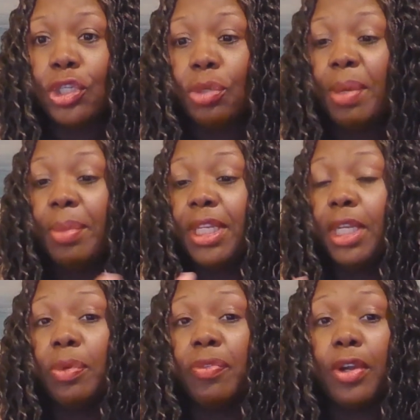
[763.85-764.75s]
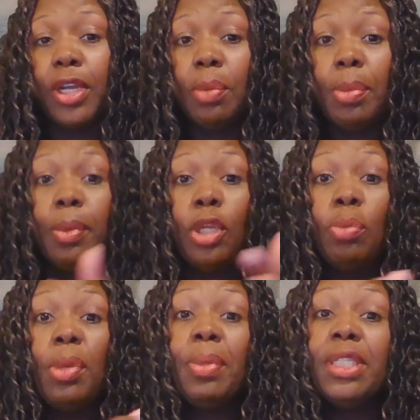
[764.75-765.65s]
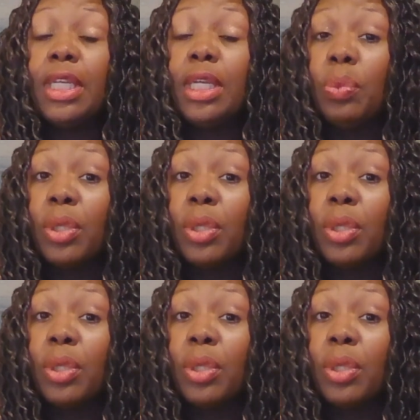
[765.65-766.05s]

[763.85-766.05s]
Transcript: So you may be dealing with very young people and you may be dealing